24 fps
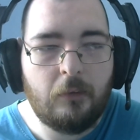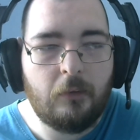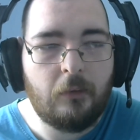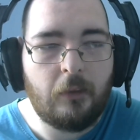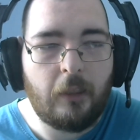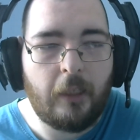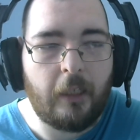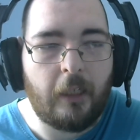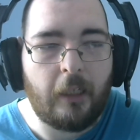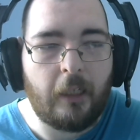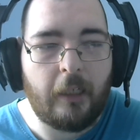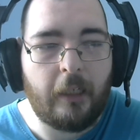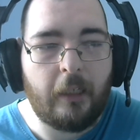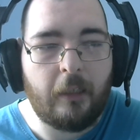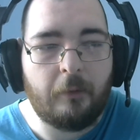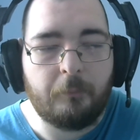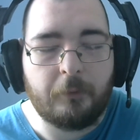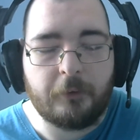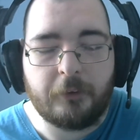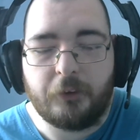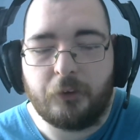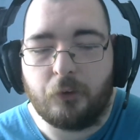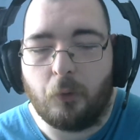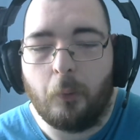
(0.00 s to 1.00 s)
I'm
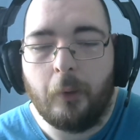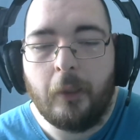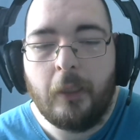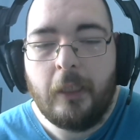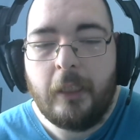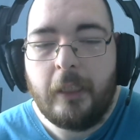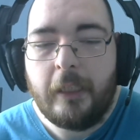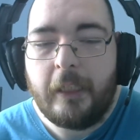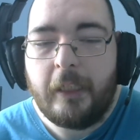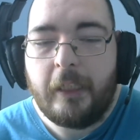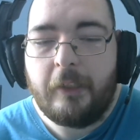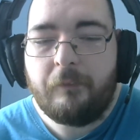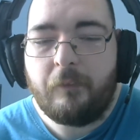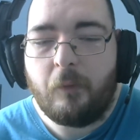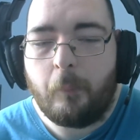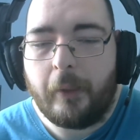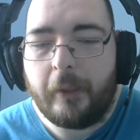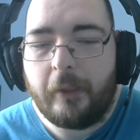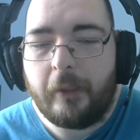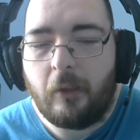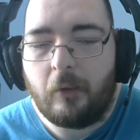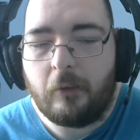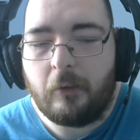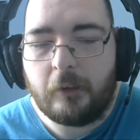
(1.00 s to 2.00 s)
unsure. Either
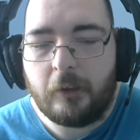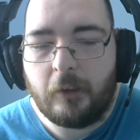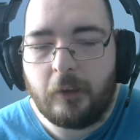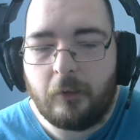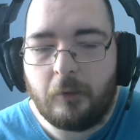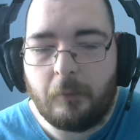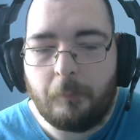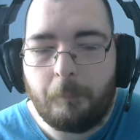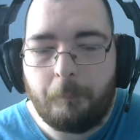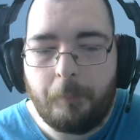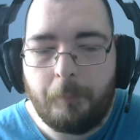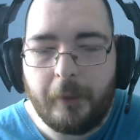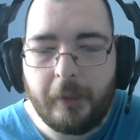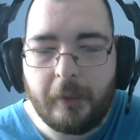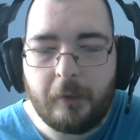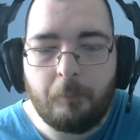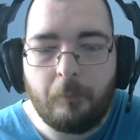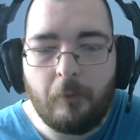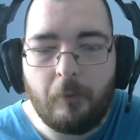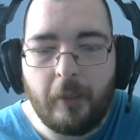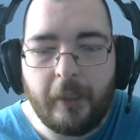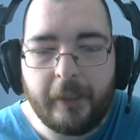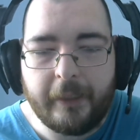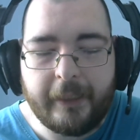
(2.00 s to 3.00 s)
way, I'm going to pick
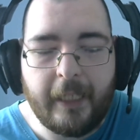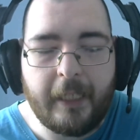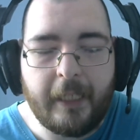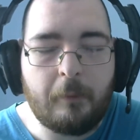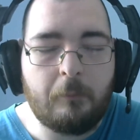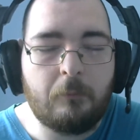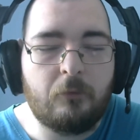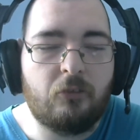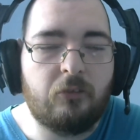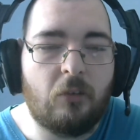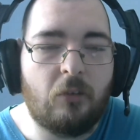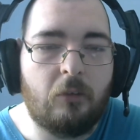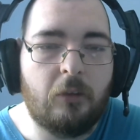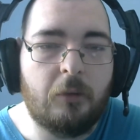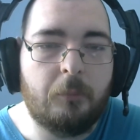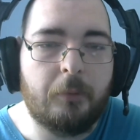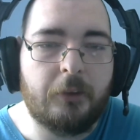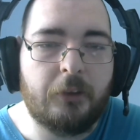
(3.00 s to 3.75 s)
my games slowly but